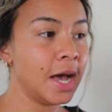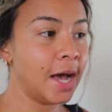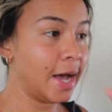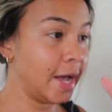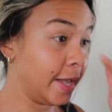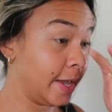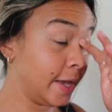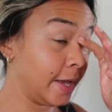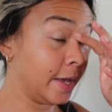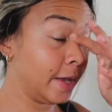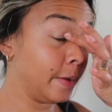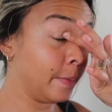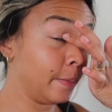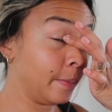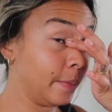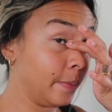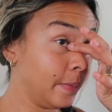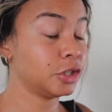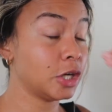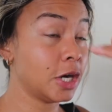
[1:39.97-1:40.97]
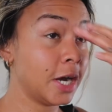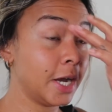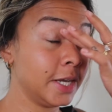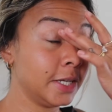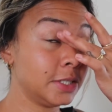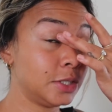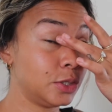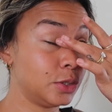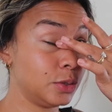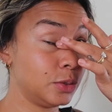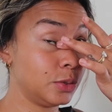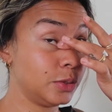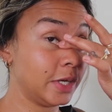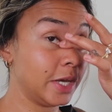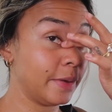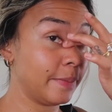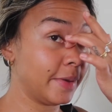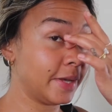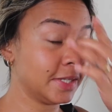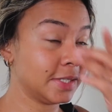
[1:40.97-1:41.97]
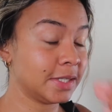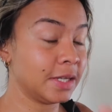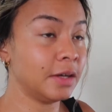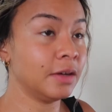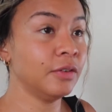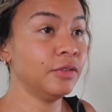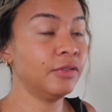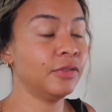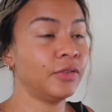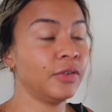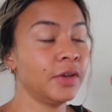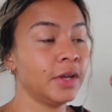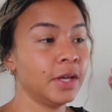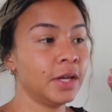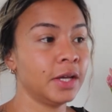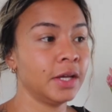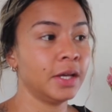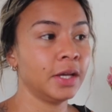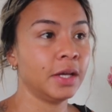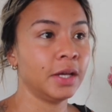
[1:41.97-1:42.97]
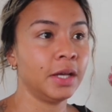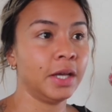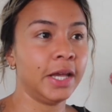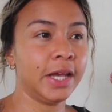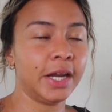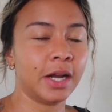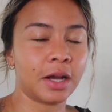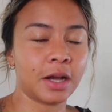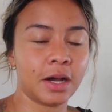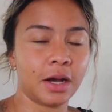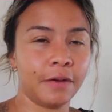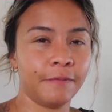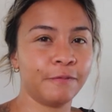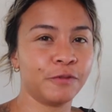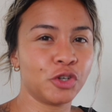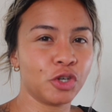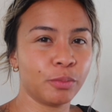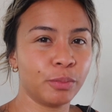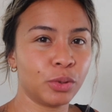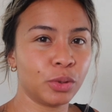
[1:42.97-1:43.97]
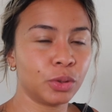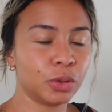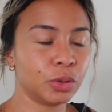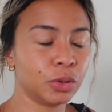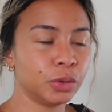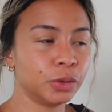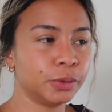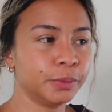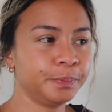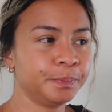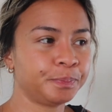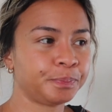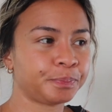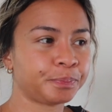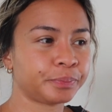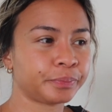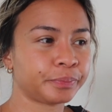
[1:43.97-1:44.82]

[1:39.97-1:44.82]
I am trying to get myself in a comfortable,